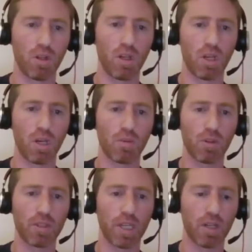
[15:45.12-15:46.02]
I'm going
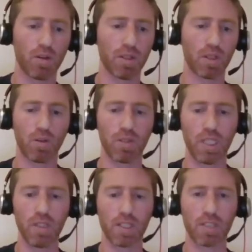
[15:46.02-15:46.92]
to take all the code
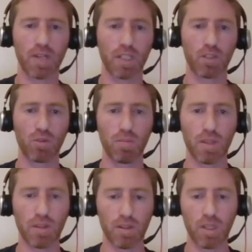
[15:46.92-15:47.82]
here, extract it to a
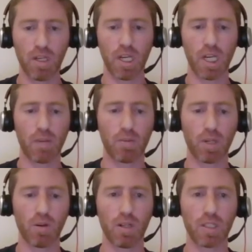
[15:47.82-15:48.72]
method, and I'm going
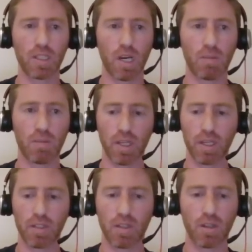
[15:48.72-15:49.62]
to call it
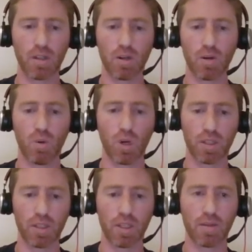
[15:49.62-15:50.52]
update
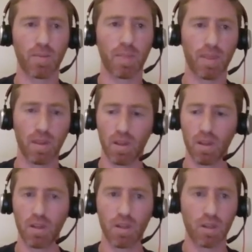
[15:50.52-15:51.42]
quality.
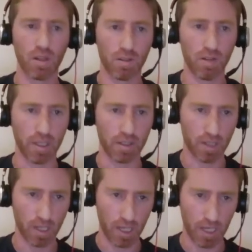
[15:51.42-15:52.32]
Great.
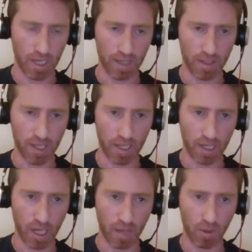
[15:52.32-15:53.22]
And then
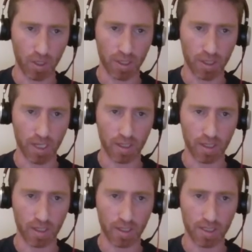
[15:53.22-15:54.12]
I'm going to take
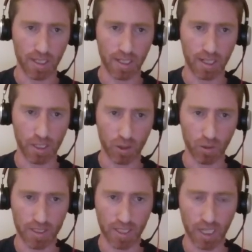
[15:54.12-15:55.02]
sell-in and
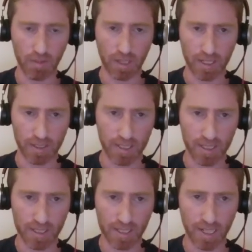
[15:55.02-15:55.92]
do the same. I can see
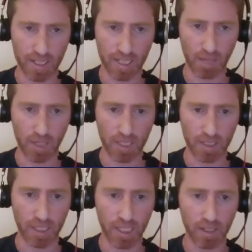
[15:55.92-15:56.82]
that sell-in is
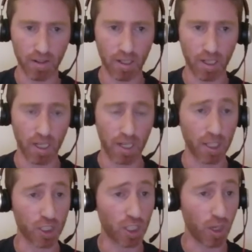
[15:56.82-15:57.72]
updated here and
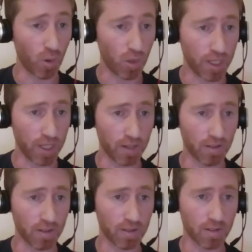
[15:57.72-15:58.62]
actually only
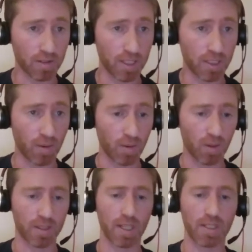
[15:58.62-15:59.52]
here. Great, so I'm
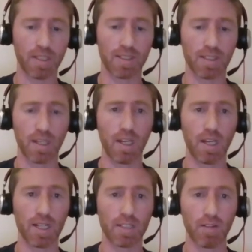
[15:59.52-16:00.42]
going to take this,
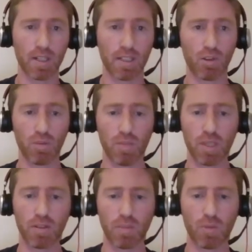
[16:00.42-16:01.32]
extract it to a method.